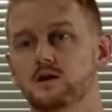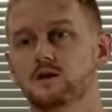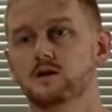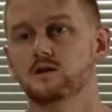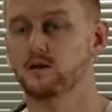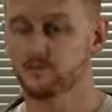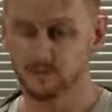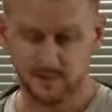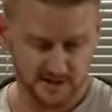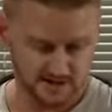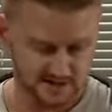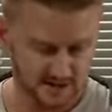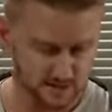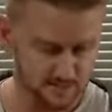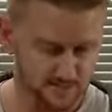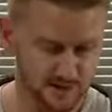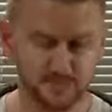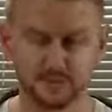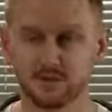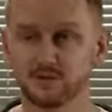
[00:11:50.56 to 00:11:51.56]
Not by telling
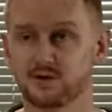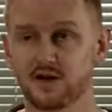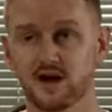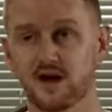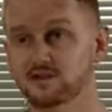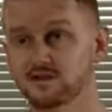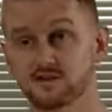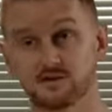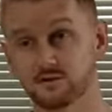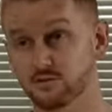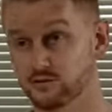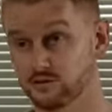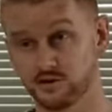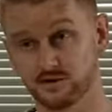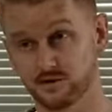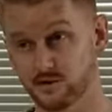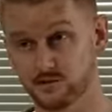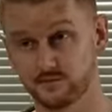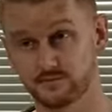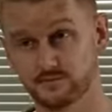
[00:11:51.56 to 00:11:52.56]
people who care to do one, you
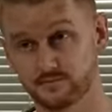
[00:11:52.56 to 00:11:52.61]
know.